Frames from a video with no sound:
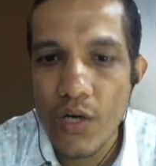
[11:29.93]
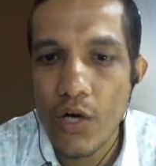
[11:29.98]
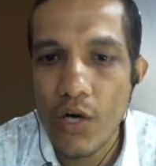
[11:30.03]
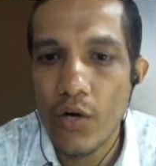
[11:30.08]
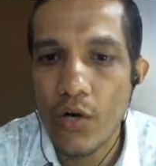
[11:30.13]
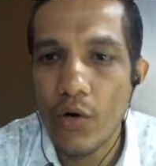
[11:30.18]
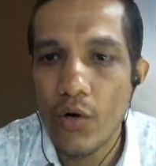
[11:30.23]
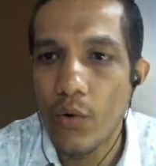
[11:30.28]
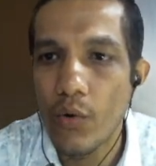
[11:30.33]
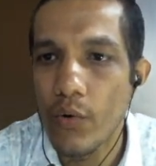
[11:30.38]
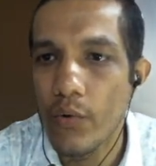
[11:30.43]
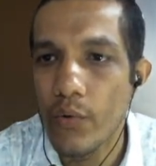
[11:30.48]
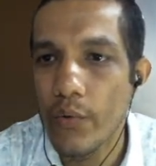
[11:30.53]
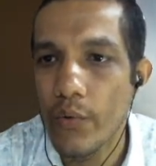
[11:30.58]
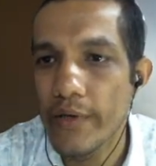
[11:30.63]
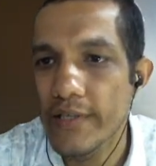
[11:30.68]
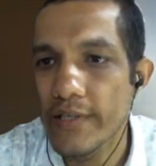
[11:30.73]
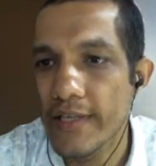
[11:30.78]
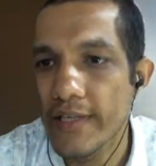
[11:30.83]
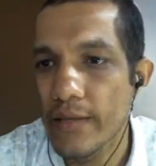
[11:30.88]
rho. Rho
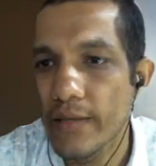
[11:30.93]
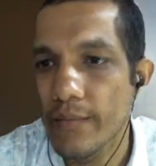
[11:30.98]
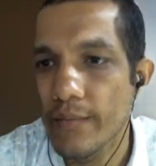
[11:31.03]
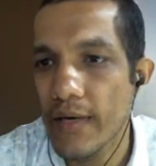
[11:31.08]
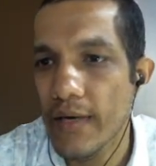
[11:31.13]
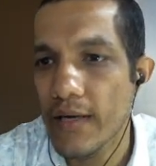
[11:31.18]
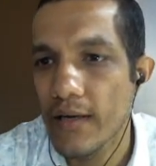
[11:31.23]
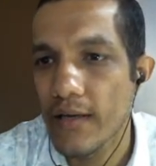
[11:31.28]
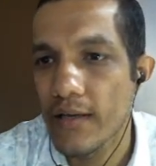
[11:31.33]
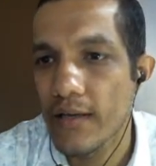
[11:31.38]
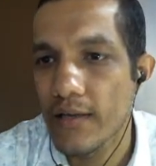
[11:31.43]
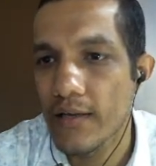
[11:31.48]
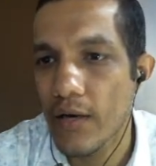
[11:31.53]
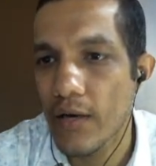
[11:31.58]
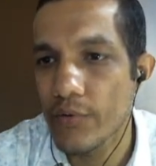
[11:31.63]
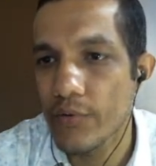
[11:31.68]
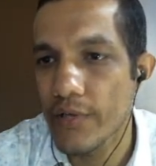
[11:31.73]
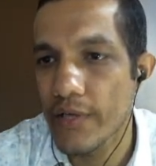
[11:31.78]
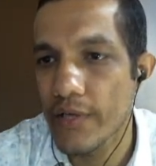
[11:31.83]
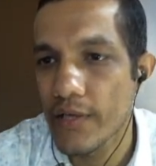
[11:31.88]
is nothing but
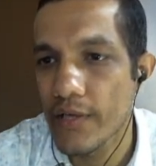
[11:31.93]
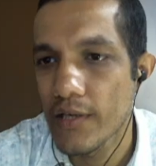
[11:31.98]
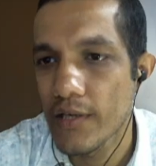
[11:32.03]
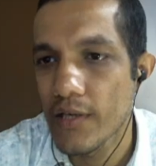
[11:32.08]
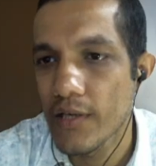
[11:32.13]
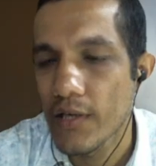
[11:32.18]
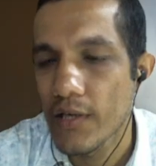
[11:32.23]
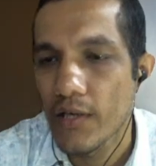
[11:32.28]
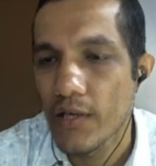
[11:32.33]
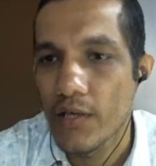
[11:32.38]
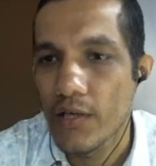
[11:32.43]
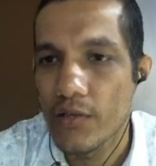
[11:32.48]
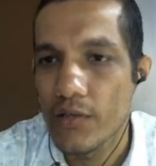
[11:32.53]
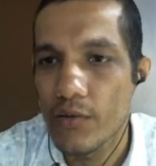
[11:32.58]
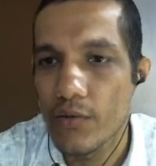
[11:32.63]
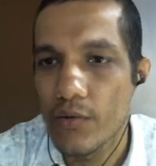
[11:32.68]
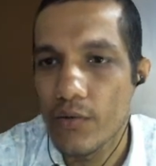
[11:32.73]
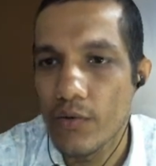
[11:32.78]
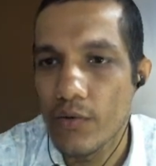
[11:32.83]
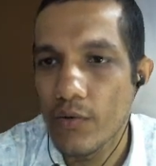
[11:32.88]
1000.
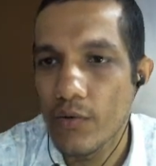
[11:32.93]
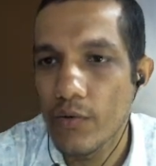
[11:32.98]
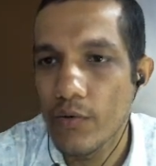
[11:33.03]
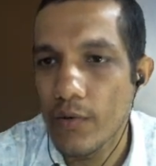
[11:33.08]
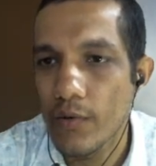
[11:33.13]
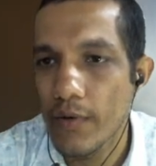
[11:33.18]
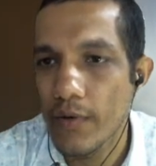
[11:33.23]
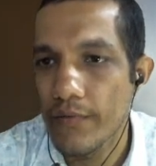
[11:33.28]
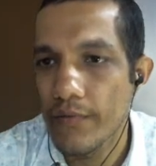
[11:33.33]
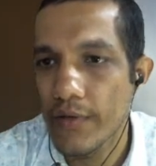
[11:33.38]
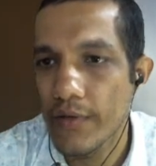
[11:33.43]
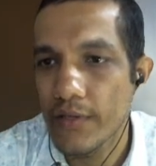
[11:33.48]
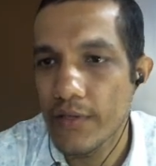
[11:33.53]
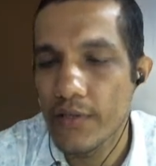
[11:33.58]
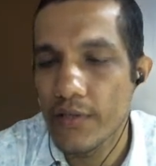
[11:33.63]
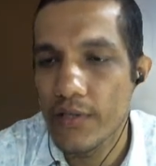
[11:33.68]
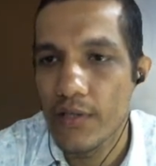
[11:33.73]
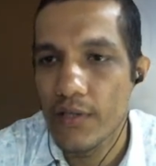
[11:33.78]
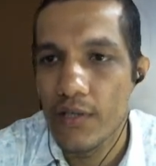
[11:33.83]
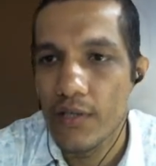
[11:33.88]
So root over of
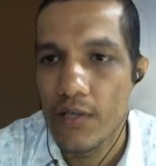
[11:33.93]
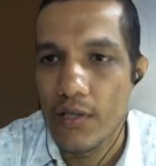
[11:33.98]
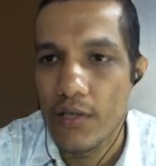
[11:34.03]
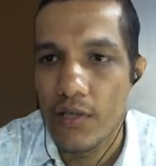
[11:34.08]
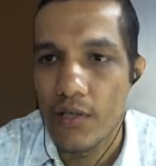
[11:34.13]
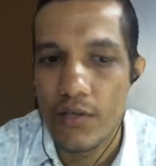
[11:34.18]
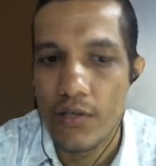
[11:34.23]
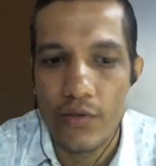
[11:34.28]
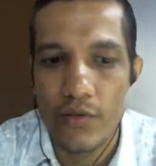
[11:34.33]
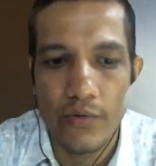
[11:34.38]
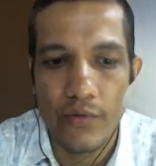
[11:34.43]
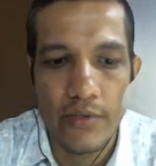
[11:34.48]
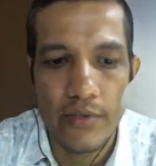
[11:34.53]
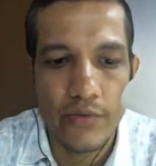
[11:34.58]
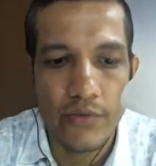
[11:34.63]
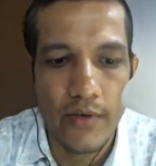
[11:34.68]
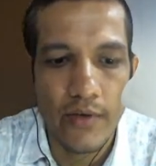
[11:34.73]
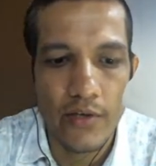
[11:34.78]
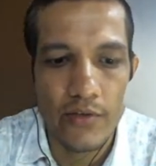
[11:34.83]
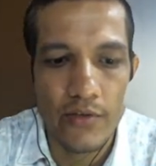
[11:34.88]
this. So this
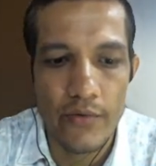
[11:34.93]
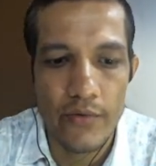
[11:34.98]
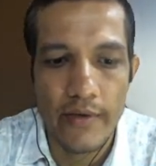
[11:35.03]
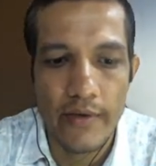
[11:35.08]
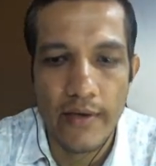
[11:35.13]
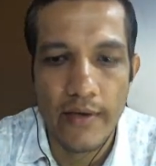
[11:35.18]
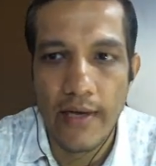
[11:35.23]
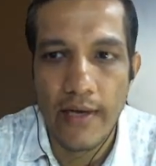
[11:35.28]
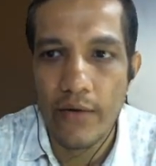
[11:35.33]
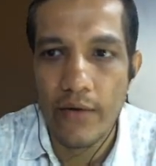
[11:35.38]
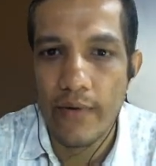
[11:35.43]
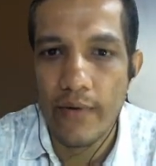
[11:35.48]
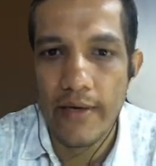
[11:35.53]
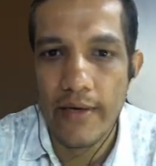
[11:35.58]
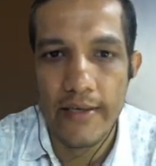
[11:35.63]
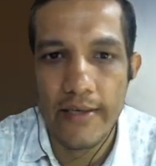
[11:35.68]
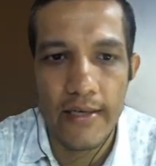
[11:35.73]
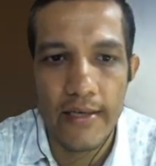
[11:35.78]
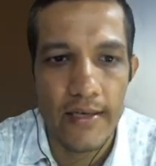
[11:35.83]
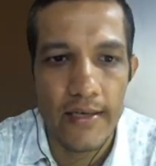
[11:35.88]
one also we can calculate
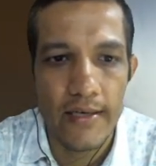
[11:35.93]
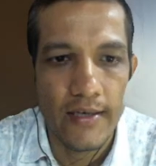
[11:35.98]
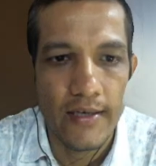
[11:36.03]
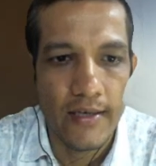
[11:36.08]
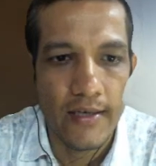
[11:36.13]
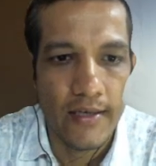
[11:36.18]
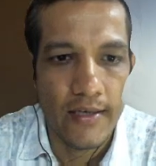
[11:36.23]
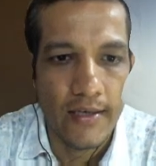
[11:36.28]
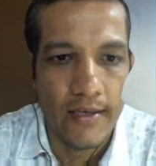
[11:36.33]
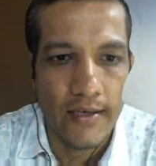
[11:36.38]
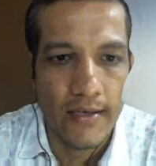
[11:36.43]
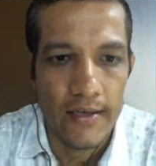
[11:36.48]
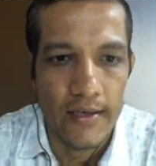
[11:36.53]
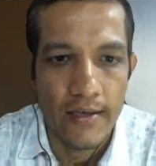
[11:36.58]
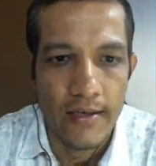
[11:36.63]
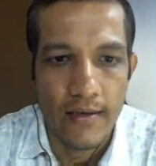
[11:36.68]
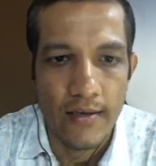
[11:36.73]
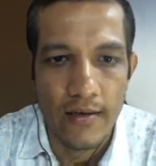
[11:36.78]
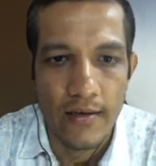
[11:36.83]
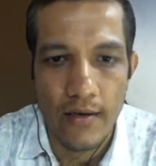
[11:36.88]
here.
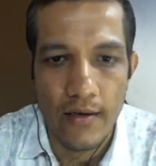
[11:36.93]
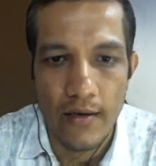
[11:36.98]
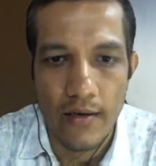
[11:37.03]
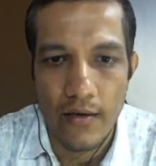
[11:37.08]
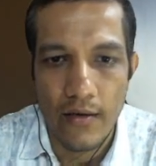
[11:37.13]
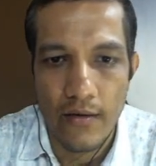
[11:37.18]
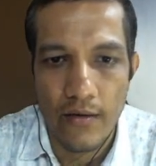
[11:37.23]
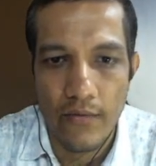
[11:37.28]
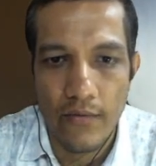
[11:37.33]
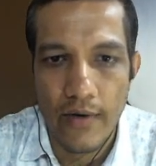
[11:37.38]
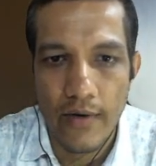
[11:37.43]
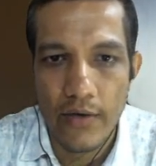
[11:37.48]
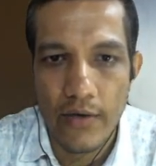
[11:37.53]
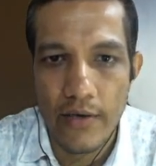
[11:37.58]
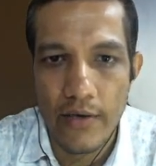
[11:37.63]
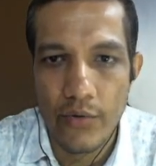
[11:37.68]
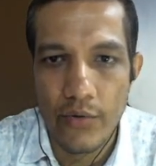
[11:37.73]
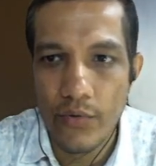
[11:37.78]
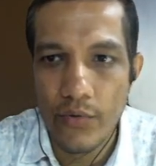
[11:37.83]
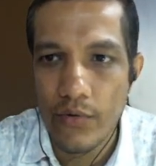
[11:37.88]
What
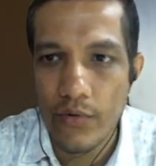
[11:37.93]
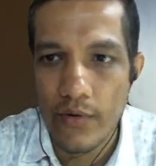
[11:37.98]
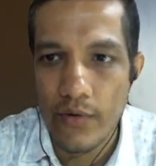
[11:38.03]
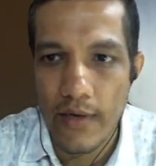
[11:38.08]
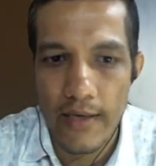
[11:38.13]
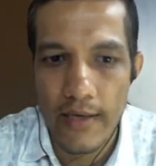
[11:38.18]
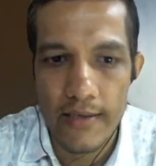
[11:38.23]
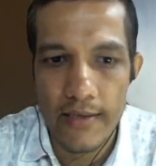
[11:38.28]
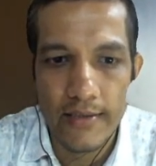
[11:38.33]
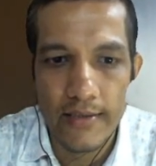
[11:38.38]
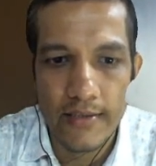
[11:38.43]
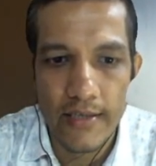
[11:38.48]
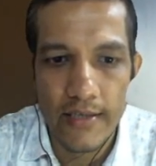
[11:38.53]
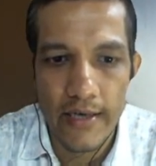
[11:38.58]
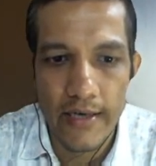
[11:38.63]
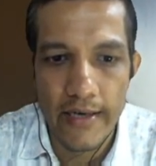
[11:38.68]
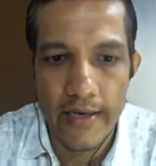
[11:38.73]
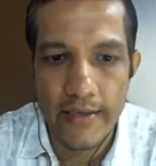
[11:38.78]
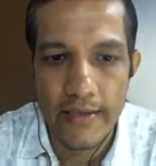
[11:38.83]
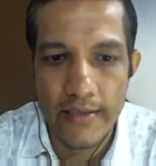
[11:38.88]
I'll do, I'll just
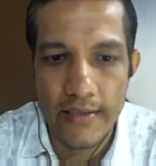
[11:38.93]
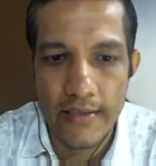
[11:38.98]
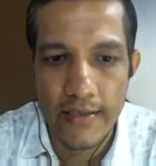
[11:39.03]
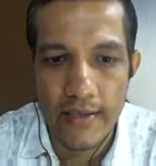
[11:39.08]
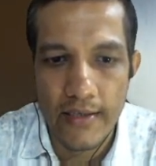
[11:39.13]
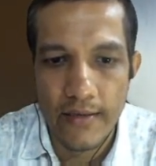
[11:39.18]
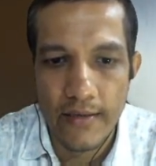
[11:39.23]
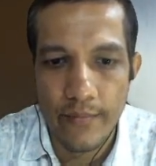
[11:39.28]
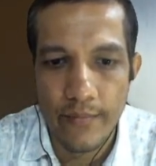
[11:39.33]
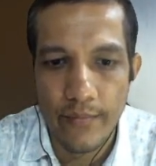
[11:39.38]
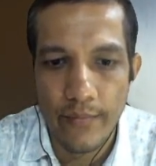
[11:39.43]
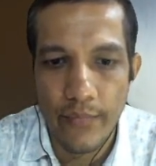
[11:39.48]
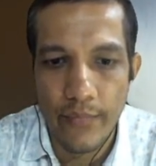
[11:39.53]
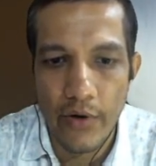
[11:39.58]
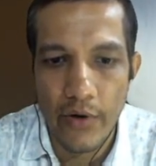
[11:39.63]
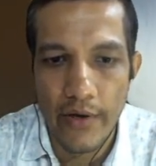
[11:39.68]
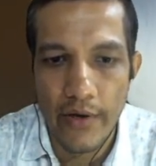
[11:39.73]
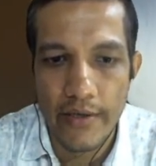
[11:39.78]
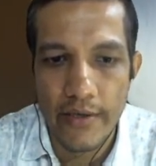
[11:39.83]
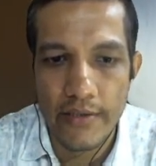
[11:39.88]
write
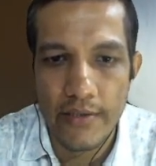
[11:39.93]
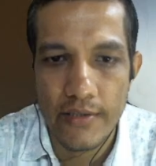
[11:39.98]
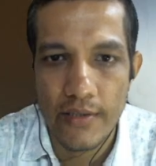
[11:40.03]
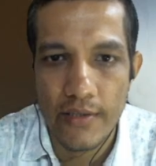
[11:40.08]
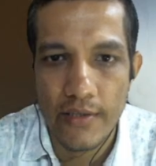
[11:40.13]
point,